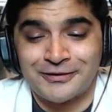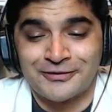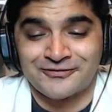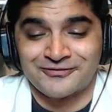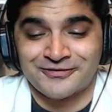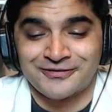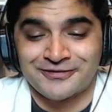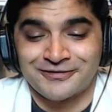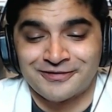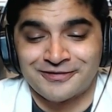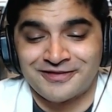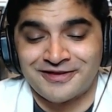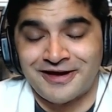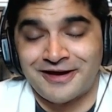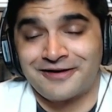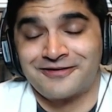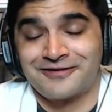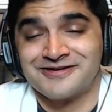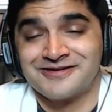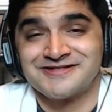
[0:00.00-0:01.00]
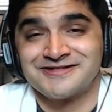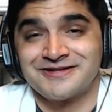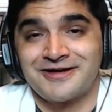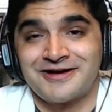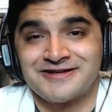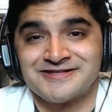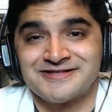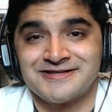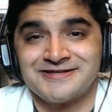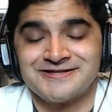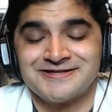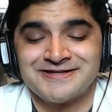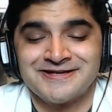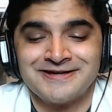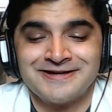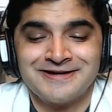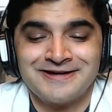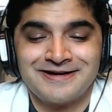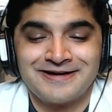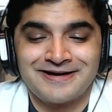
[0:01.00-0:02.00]
over the NRA's losses.
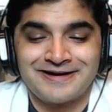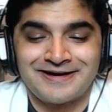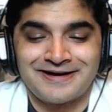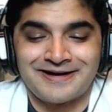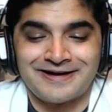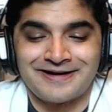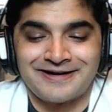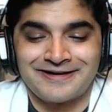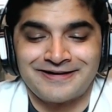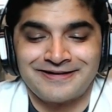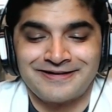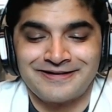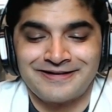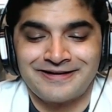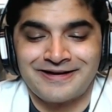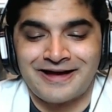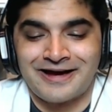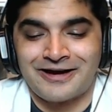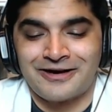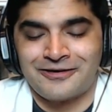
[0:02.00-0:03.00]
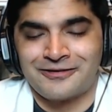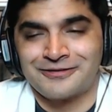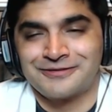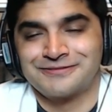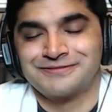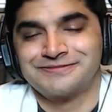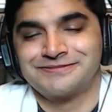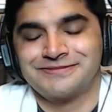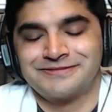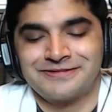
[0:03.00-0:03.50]
Now,